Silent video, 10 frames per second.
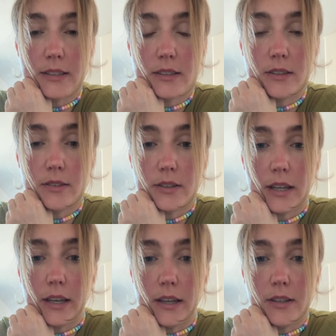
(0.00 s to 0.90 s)
Oh,
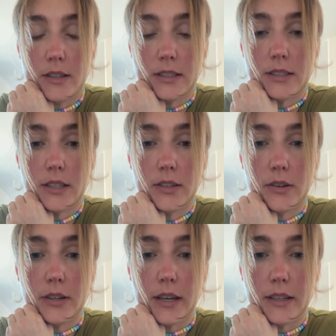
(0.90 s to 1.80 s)
okay, I did not know
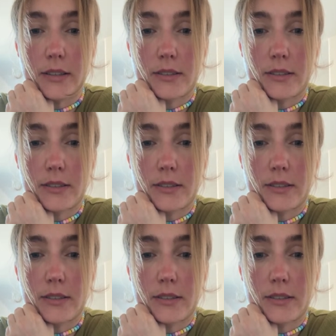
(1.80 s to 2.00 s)
that.